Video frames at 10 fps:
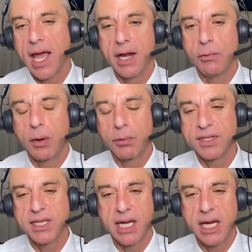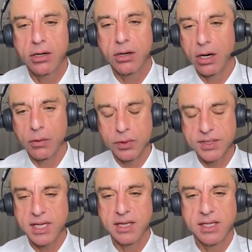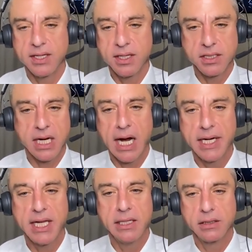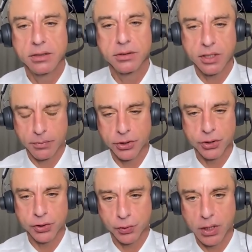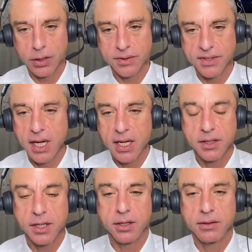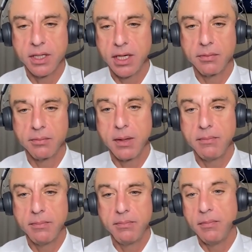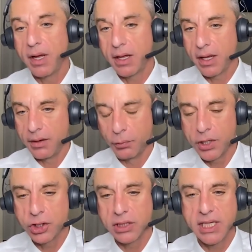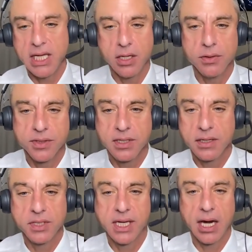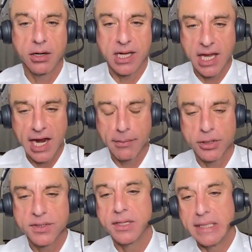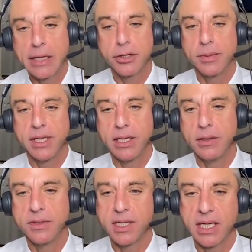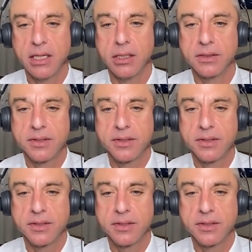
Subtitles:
And what we're seeing these tiny little commercial drones that are, originally used to carry cameras. Now they're being used to kill.